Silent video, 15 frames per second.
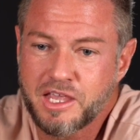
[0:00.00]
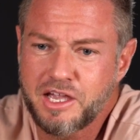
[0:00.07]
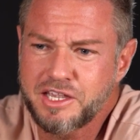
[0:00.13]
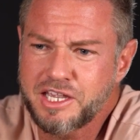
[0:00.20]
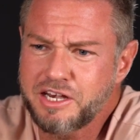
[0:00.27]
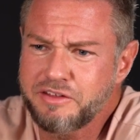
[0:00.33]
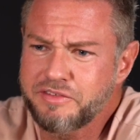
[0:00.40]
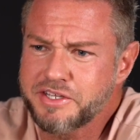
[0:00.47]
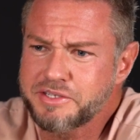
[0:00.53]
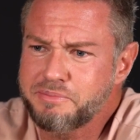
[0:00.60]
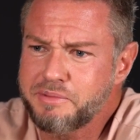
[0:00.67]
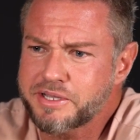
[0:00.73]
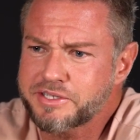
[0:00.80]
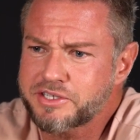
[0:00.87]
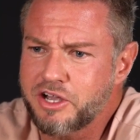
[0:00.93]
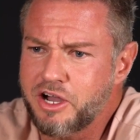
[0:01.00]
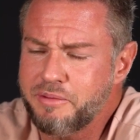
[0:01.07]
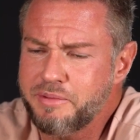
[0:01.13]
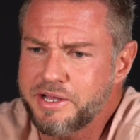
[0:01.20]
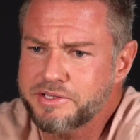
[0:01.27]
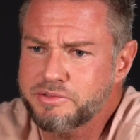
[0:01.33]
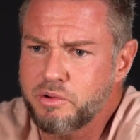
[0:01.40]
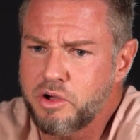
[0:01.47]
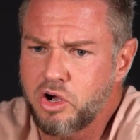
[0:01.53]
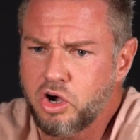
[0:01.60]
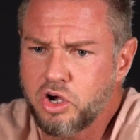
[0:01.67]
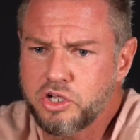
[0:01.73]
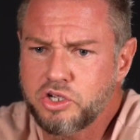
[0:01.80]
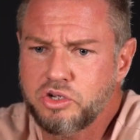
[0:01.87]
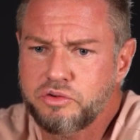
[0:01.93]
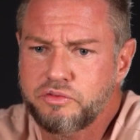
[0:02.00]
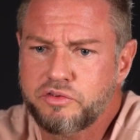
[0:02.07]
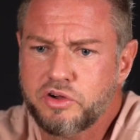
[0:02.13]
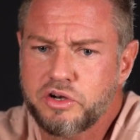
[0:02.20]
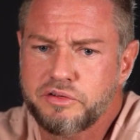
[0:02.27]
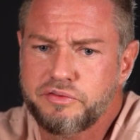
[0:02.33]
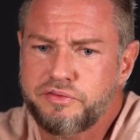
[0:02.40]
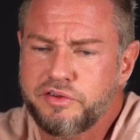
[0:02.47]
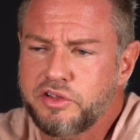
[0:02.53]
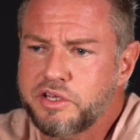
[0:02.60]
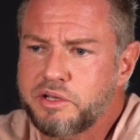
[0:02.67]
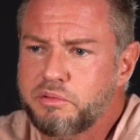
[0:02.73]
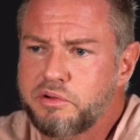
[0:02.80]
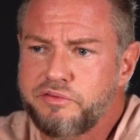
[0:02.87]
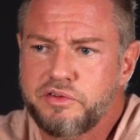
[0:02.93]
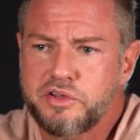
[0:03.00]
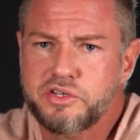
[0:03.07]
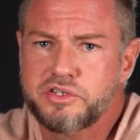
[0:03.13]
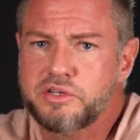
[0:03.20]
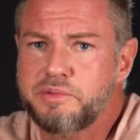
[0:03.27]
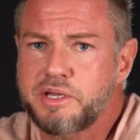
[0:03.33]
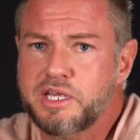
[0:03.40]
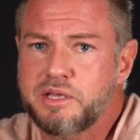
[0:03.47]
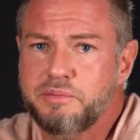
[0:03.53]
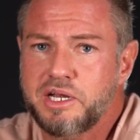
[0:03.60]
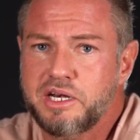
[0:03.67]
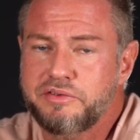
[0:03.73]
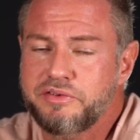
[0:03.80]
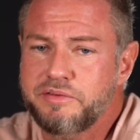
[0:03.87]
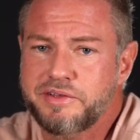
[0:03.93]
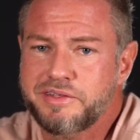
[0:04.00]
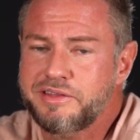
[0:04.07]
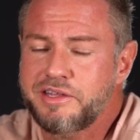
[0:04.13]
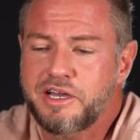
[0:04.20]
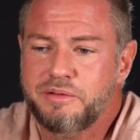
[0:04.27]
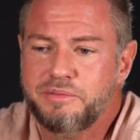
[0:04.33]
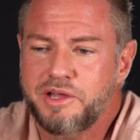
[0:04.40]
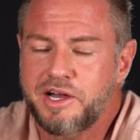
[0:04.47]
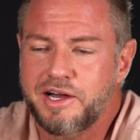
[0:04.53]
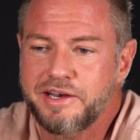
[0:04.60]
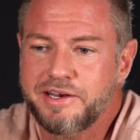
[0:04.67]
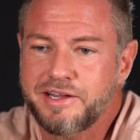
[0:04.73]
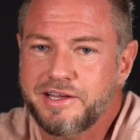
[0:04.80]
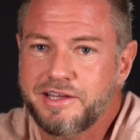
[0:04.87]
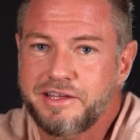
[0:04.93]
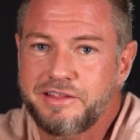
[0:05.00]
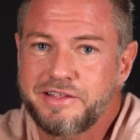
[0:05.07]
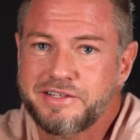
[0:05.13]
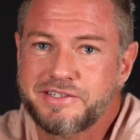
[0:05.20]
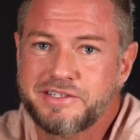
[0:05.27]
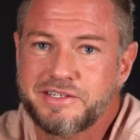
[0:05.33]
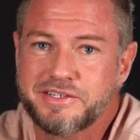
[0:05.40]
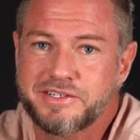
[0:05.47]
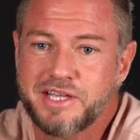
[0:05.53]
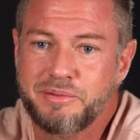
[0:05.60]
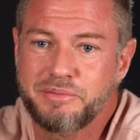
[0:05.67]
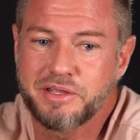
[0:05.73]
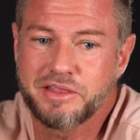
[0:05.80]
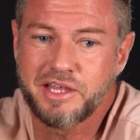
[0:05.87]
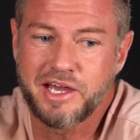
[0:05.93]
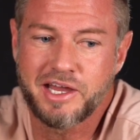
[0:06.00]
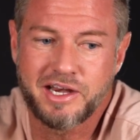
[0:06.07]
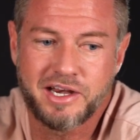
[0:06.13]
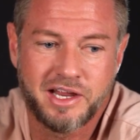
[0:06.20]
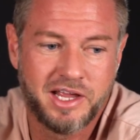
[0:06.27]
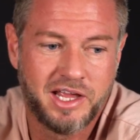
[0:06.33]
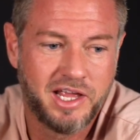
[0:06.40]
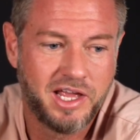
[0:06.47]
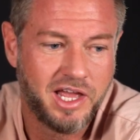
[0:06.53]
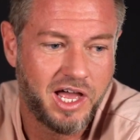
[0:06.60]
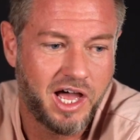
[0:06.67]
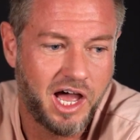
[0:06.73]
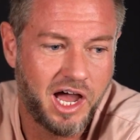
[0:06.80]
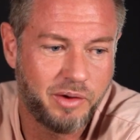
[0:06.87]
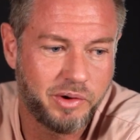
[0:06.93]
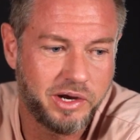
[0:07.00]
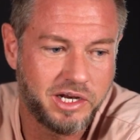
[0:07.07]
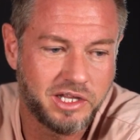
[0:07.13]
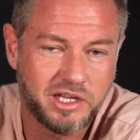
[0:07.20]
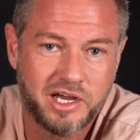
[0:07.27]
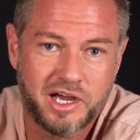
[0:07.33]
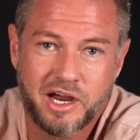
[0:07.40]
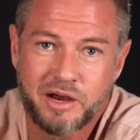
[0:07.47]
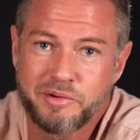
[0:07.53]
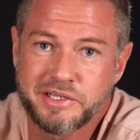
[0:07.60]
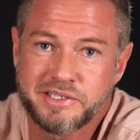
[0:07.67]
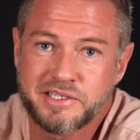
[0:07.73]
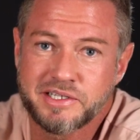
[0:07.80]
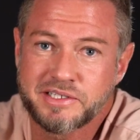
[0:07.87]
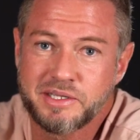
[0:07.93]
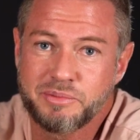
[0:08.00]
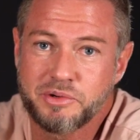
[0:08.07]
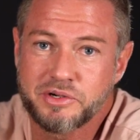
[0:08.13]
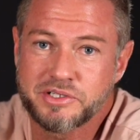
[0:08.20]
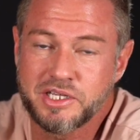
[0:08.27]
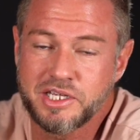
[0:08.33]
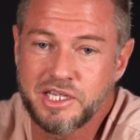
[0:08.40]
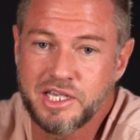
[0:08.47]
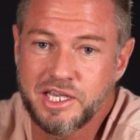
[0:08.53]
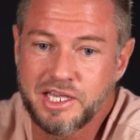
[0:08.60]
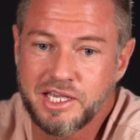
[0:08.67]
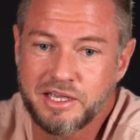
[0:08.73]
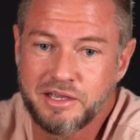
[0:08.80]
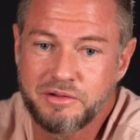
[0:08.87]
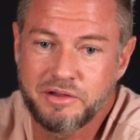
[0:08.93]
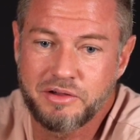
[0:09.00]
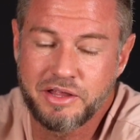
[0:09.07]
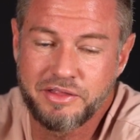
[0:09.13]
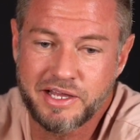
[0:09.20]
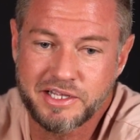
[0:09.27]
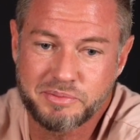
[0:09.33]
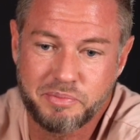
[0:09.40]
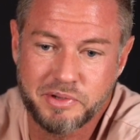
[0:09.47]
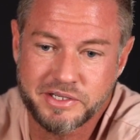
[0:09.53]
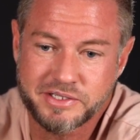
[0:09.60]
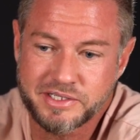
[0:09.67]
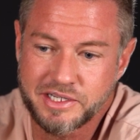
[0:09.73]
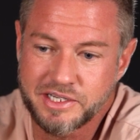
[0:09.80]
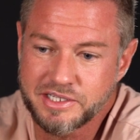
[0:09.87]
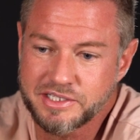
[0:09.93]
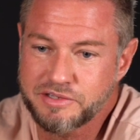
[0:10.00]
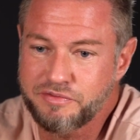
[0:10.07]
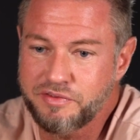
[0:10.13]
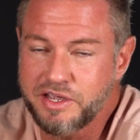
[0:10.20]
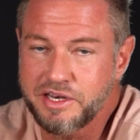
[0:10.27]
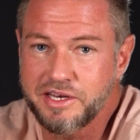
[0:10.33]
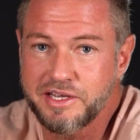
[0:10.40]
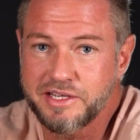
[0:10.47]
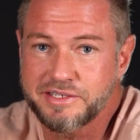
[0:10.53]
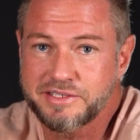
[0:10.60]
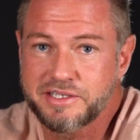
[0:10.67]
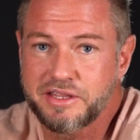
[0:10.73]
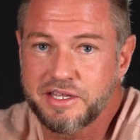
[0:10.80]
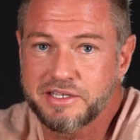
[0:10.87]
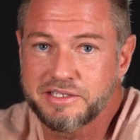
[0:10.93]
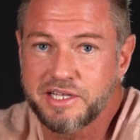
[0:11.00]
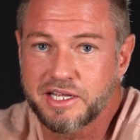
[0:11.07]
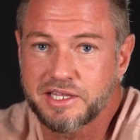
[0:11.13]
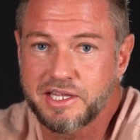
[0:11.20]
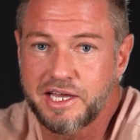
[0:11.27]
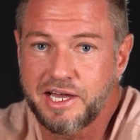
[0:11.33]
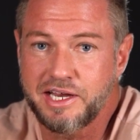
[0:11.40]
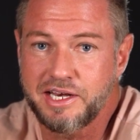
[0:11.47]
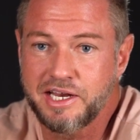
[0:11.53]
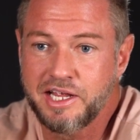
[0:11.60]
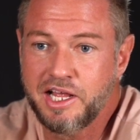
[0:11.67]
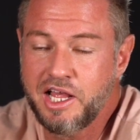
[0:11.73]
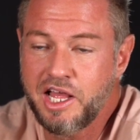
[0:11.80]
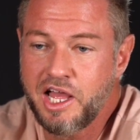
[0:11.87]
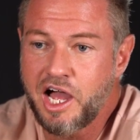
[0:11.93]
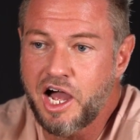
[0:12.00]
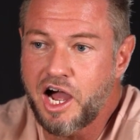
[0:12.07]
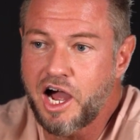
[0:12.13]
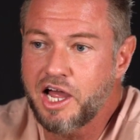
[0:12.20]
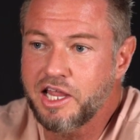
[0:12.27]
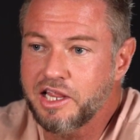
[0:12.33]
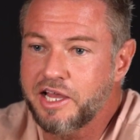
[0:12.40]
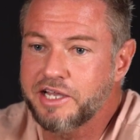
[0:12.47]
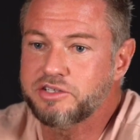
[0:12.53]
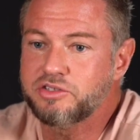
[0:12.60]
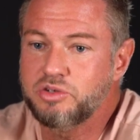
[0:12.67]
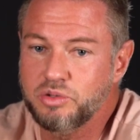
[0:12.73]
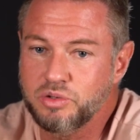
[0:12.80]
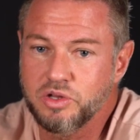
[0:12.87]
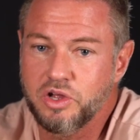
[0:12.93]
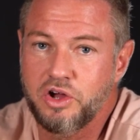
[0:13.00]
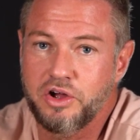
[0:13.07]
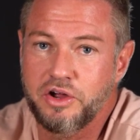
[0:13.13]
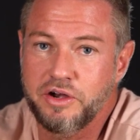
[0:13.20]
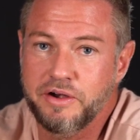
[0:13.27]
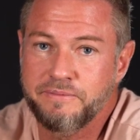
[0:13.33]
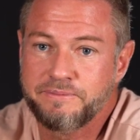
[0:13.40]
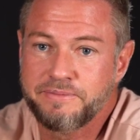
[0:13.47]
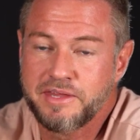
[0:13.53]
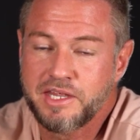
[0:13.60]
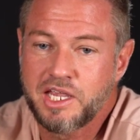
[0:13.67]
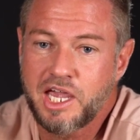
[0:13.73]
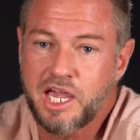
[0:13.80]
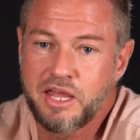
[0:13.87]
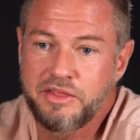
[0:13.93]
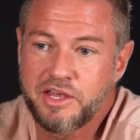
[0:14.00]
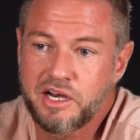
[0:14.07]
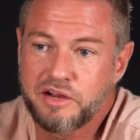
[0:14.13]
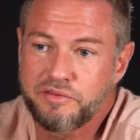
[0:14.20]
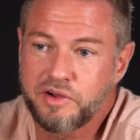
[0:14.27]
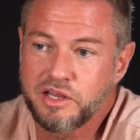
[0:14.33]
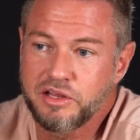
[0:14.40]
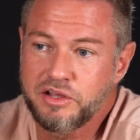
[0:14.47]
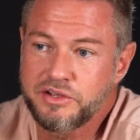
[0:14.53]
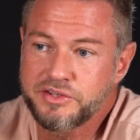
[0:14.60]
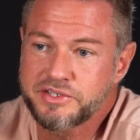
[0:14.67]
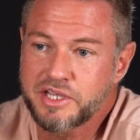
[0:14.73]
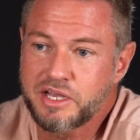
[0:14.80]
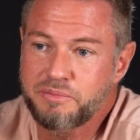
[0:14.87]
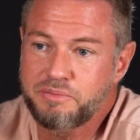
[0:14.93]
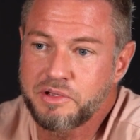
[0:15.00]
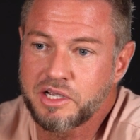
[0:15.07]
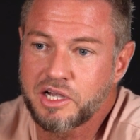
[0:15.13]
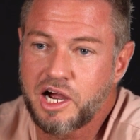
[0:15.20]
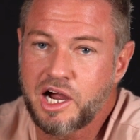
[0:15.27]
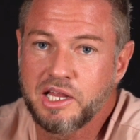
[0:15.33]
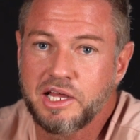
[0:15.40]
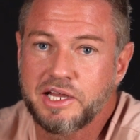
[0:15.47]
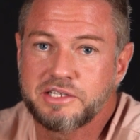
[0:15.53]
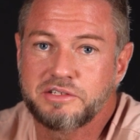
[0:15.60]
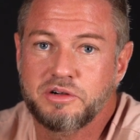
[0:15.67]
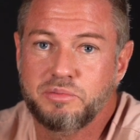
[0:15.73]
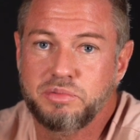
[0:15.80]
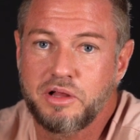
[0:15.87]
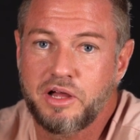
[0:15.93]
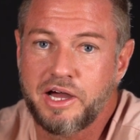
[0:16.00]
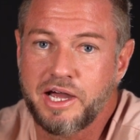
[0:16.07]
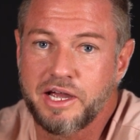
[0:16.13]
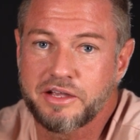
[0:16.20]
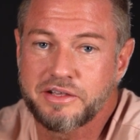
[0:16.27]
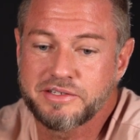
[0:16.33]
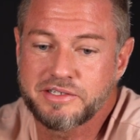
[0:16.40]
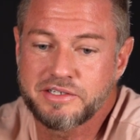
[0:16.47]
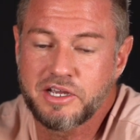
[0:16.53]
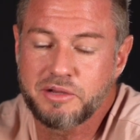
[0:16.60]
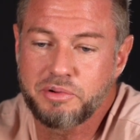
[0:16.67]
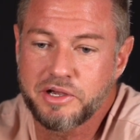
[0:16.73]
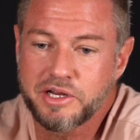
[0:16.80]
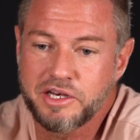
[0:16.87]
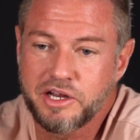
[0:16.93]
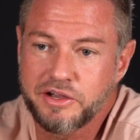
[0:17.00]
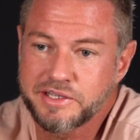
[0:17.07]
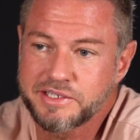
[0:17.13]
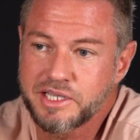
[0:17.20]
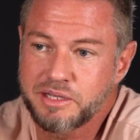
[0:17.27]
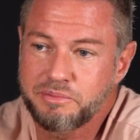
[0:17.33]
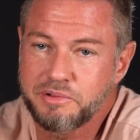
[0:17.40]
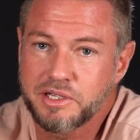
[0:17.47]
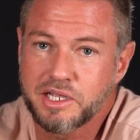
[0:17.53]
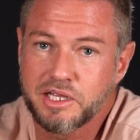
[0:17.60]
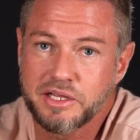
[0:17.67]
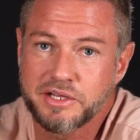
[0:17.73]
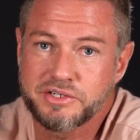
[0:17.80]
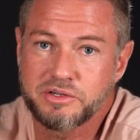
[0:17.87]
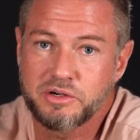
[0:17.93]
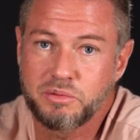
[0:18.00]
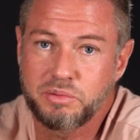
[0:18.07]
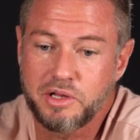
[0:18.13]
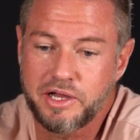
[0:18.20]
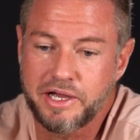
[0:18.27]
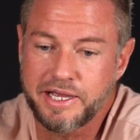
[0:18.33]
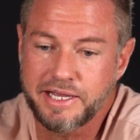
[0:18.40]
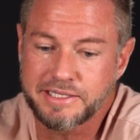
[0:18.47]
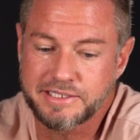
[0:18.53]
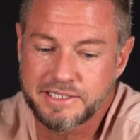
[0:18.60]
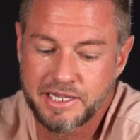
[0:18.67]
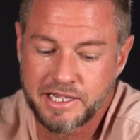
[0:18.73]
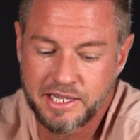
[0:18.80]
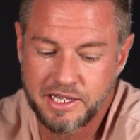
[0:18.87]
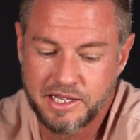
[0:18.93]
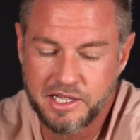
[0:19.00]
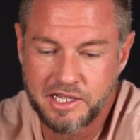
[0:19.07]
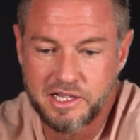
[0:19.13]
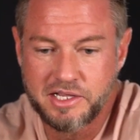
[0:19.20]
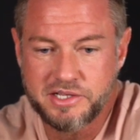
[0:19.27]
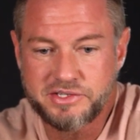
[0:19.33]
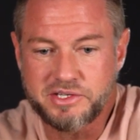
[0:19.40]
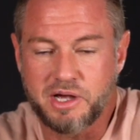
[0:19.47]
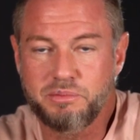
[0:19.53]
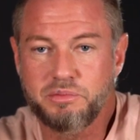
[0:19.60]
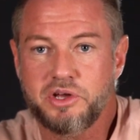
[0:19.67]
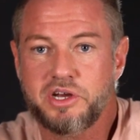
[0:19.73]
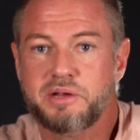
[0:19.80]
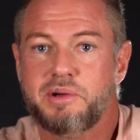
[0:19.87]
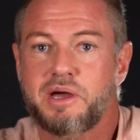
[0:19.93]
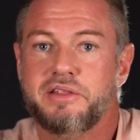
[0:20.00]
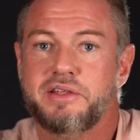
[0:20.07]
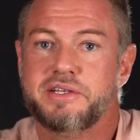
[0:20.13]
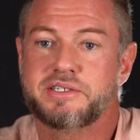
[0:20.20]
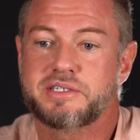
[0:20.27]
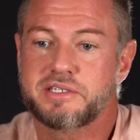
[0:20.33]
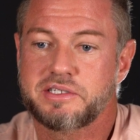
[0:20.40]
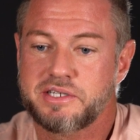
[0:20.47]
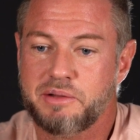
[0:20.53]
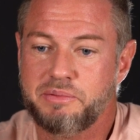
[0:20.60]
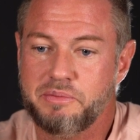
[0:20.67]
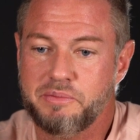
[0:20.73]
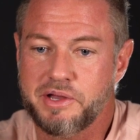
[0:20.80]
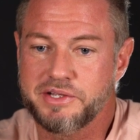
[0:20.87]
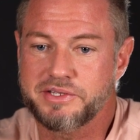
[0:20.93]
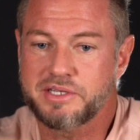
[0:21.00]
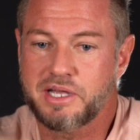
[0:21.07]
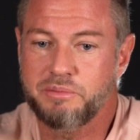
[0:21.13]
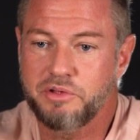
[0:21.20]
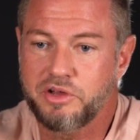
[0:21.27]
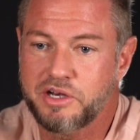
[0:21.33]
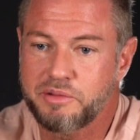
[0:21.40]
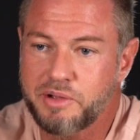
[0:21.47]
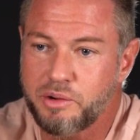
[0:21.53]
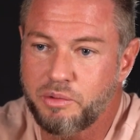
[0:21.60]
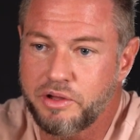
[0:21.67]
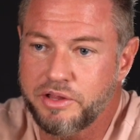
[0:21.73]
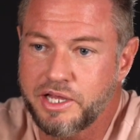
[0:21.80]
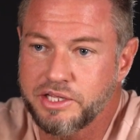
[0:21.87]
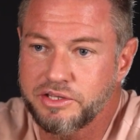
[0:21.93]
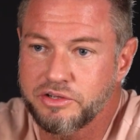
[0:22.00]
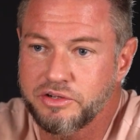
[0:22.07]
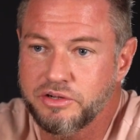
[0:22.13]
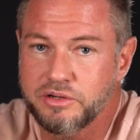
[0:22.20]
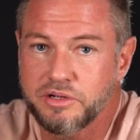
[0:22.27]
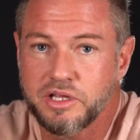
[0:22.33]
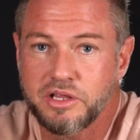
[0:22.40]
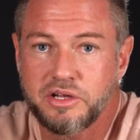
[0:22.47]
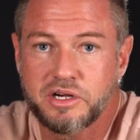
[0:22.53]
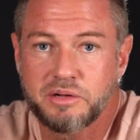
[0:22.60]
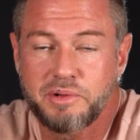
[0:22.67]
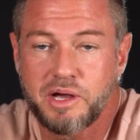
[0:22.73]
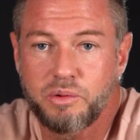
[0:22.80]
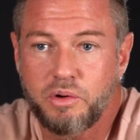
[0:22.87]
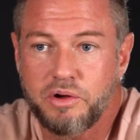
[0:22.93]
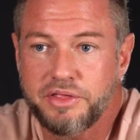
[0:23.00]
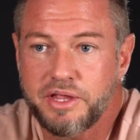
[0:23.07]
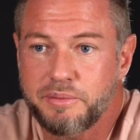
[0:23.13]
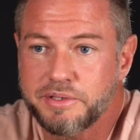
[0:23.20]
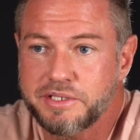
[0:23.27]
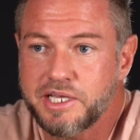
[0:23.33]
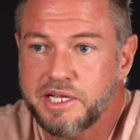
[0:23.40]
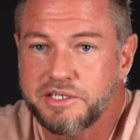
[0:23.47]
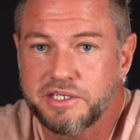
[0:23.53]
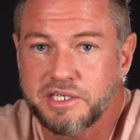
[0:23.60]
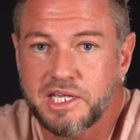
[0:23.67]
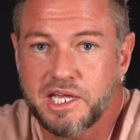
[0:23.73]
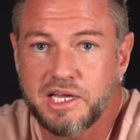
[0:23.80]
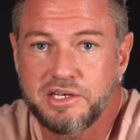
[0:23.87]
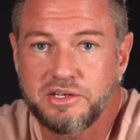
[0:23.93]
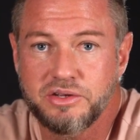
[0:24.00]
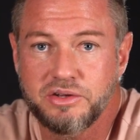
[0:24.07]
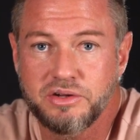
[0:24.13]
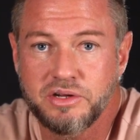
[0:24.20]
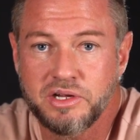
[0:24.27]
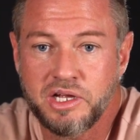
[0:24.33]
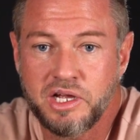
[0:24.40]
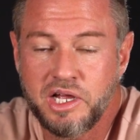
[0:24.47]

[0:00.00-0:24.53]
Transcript: And getting these mixed comments where, oh, you've got affiliate with this, you're making money from it. No, I'm not. This is just something that I read a lot. I read 60 books a year, and that's business, fitness, things like that. I like to learn. And then if I learn something, I like to apply it because there's no point knowing something unless you apply it. So I'm learning about these supplements, I'm learning about what they do, I'm learning about what they potentially can do,